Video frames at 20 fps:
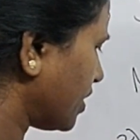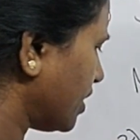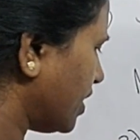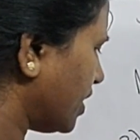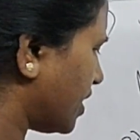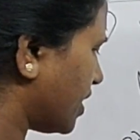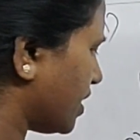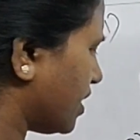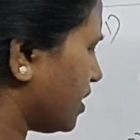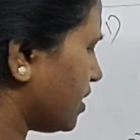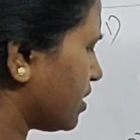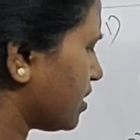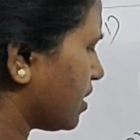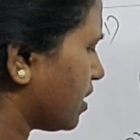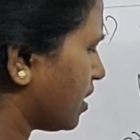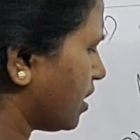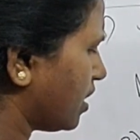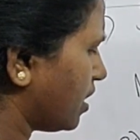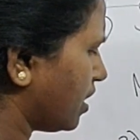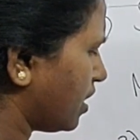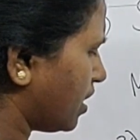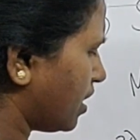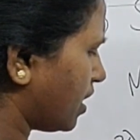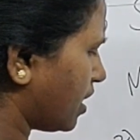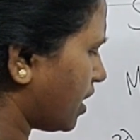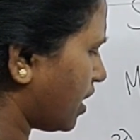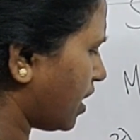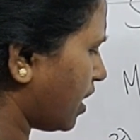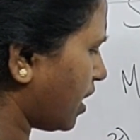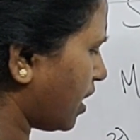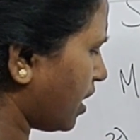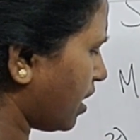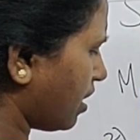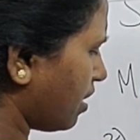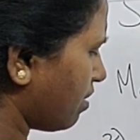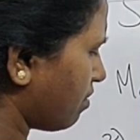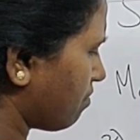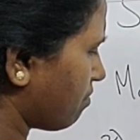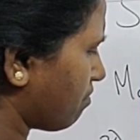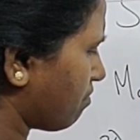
it is he